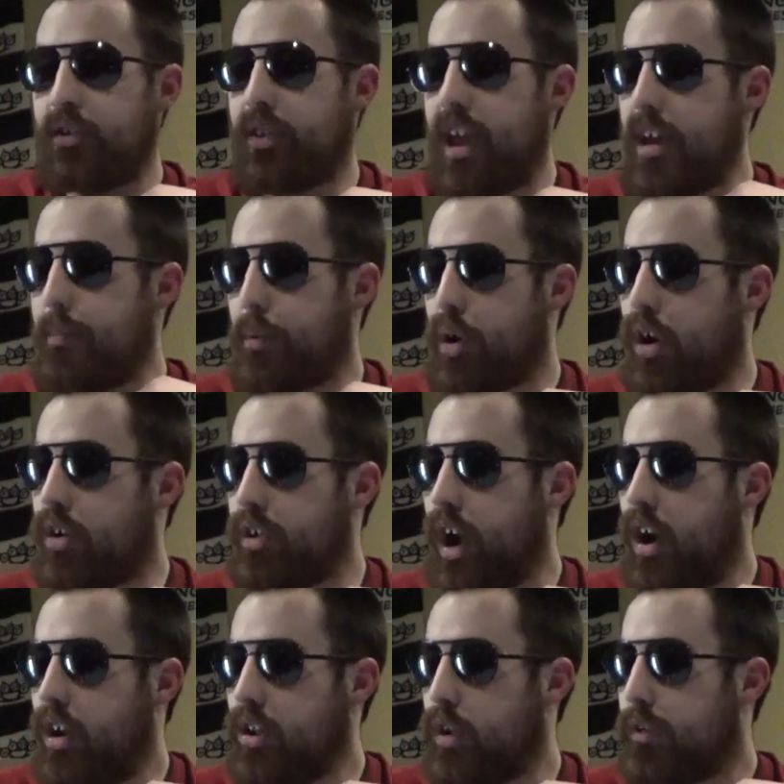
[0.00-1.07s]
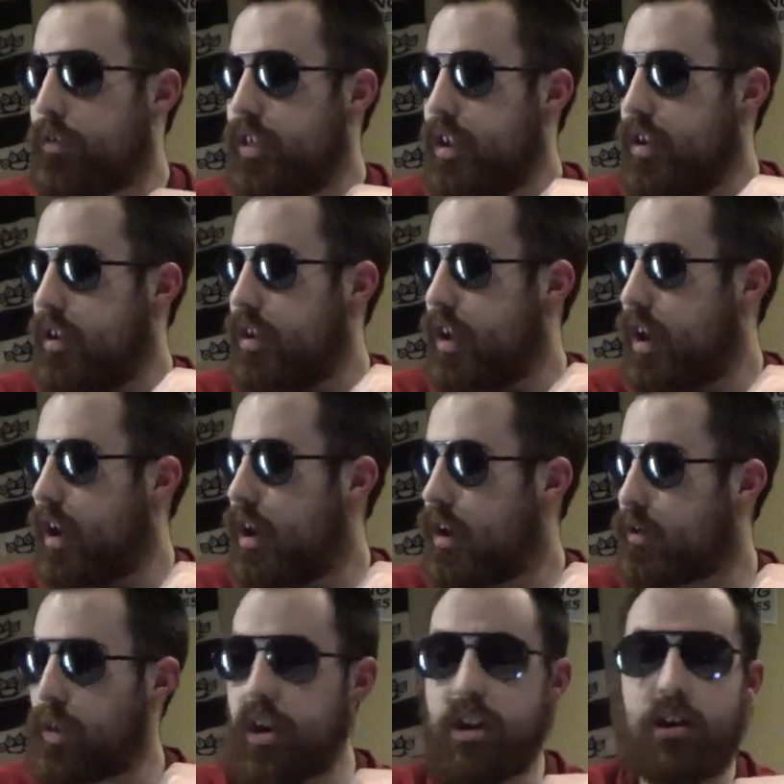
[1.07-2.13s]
They brawled all over the arena.